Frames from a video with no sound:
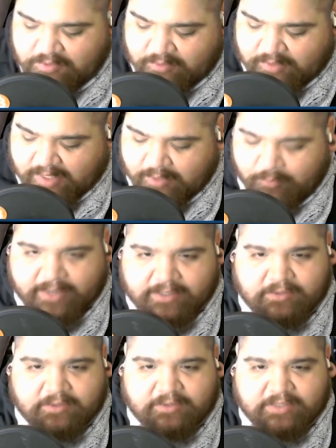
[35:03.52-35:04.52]
like write
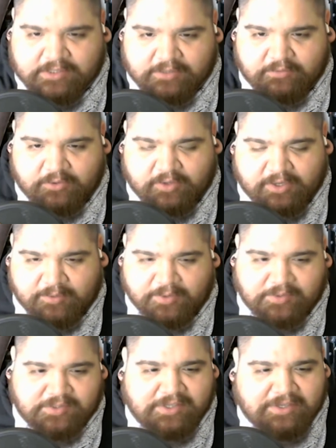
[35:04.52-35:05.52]
down a list of your
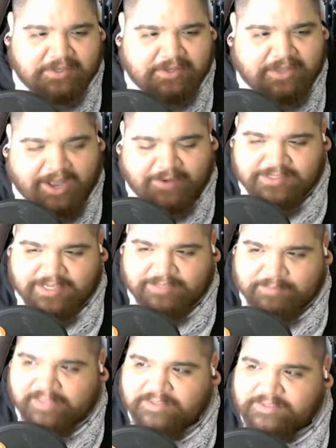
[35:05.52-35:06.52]
heroes. I was like,
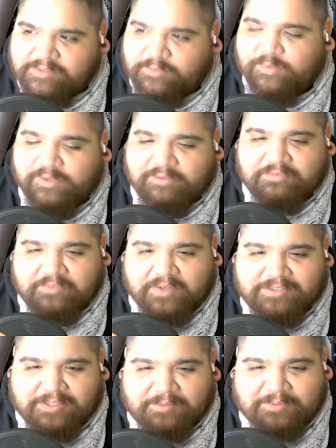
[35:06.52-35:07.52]
man, this is a really
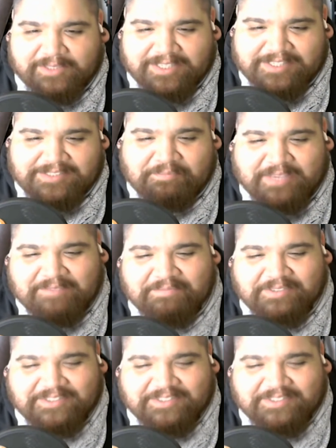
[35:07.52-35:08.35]
fucked up list of people